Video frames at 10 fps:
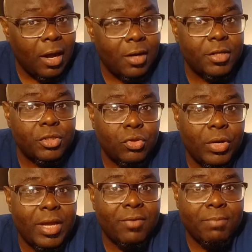All this
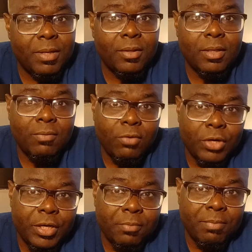could have been
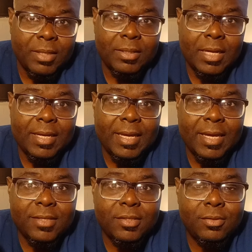avoided, but I
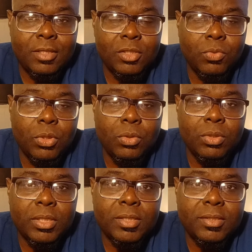guess this
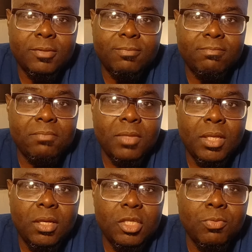world is
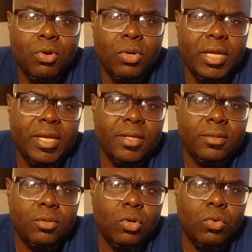more
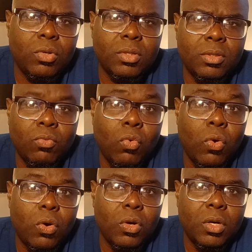lean toward
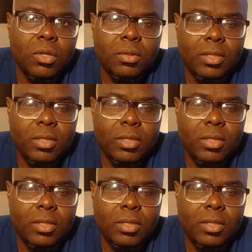war